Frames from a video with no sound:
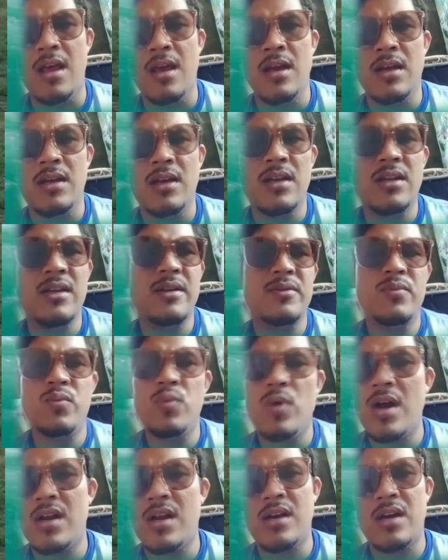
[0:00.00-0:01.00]
but surely this
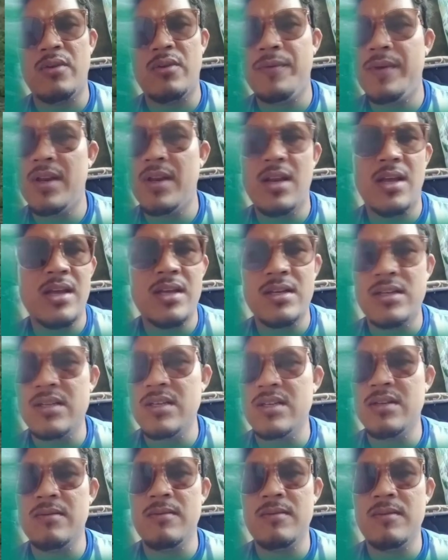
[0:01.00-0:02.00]
woman began to drop the
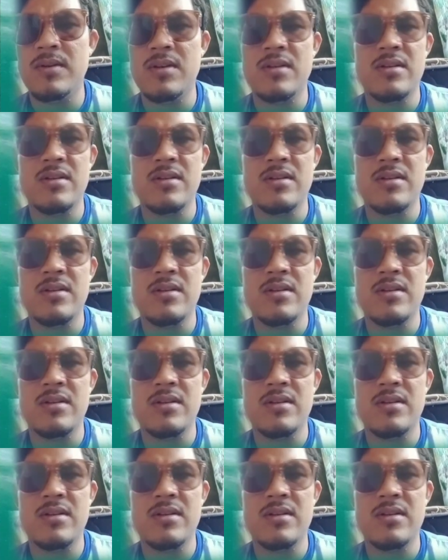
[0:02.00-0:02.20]
meat,